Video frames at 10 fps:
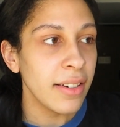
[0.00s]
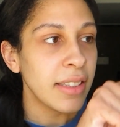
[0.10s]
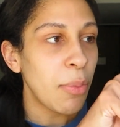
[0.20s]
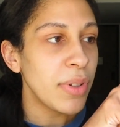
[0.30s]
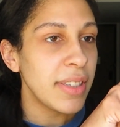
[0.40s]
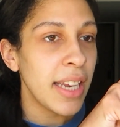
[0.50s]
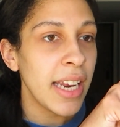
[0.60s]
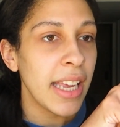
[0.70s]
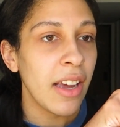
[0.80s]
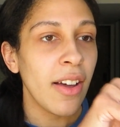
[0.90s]

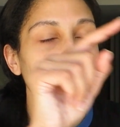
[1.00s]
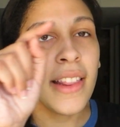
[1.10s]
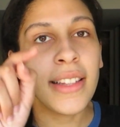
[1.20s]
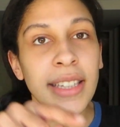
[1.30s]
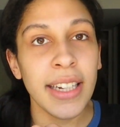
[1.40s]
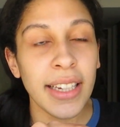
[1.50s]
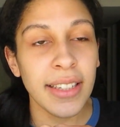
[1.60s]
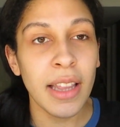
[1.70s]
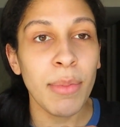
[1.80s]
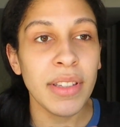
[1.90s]
and then the seat next
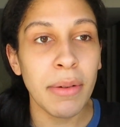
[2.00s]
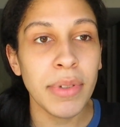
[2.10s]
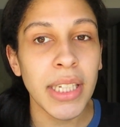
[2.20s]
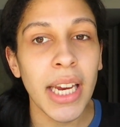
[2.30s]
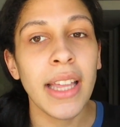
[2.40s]
to them is empty,